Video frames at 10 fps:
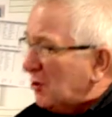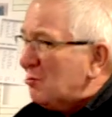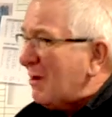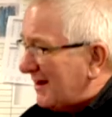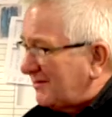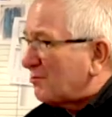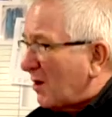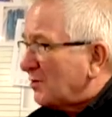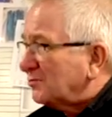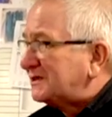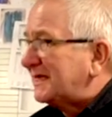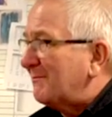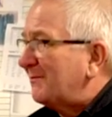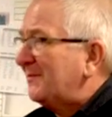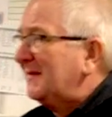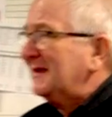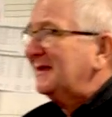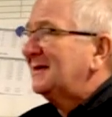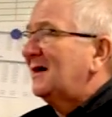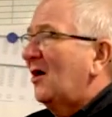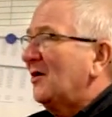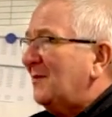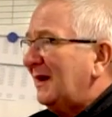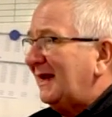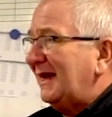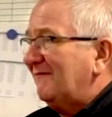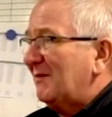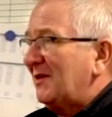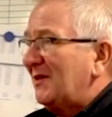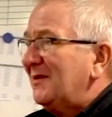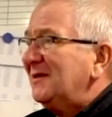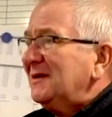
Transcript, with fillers: You are the one who's in. Unbelievable. I can't